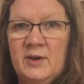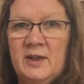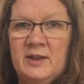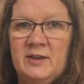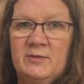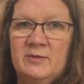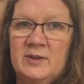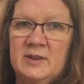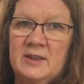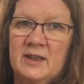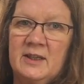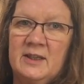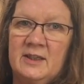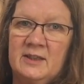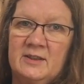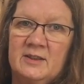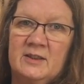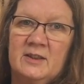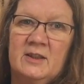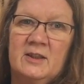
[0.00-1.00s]
fed every day
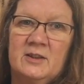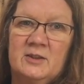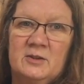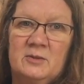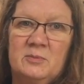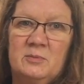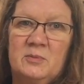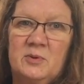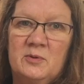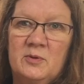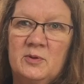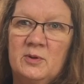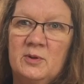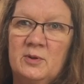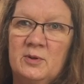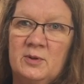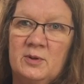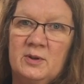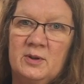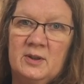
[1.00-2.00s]
in the garden
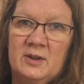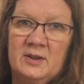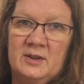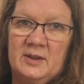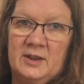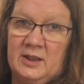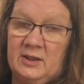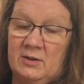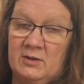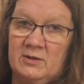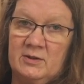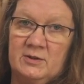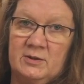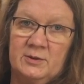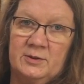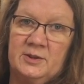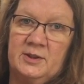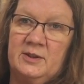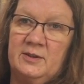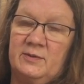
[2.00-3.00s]
before he got
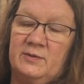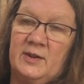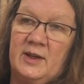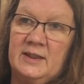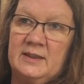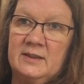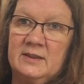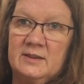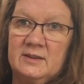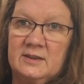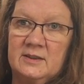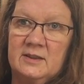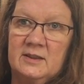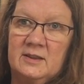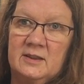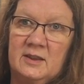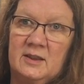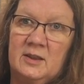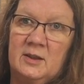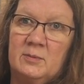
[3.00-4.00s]
caught in a fence,
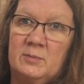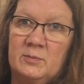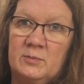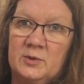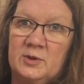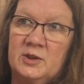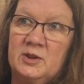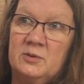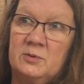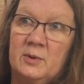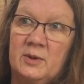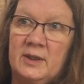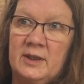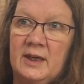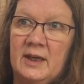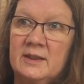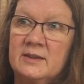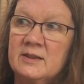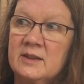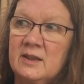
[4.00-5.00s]
um, which is why he
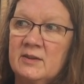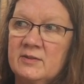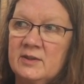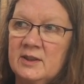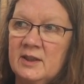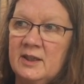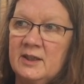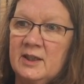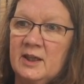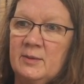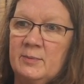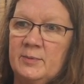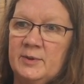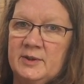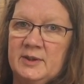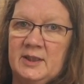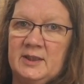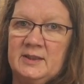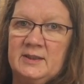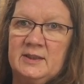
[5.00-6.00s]
had to have his leg
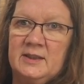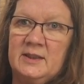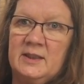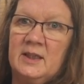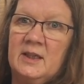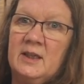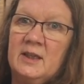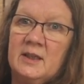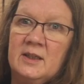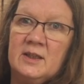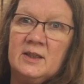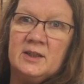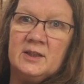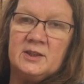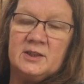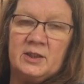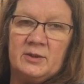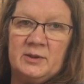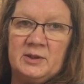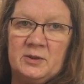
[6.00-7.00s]
amputated.
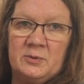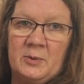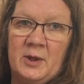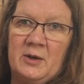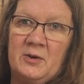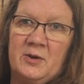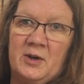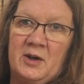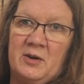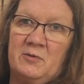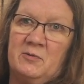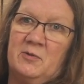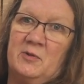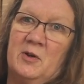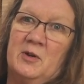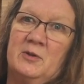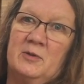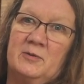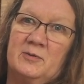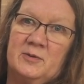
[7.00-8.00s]
So he's a well-known
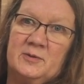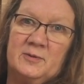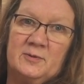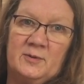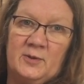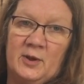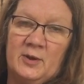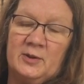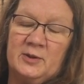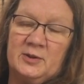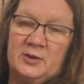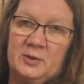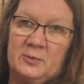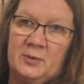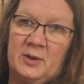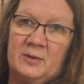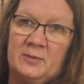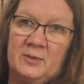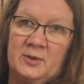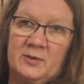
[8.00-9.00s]
fo fox that,
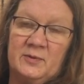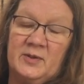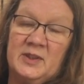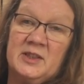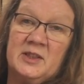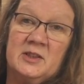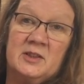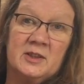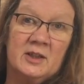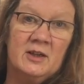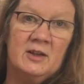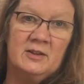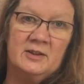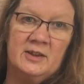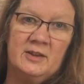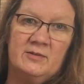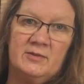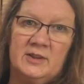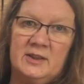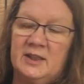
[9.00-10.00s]
that visits the
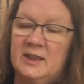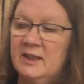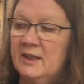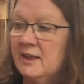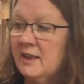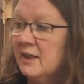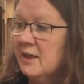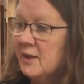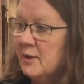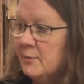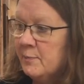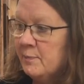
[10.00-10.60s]
garden every day.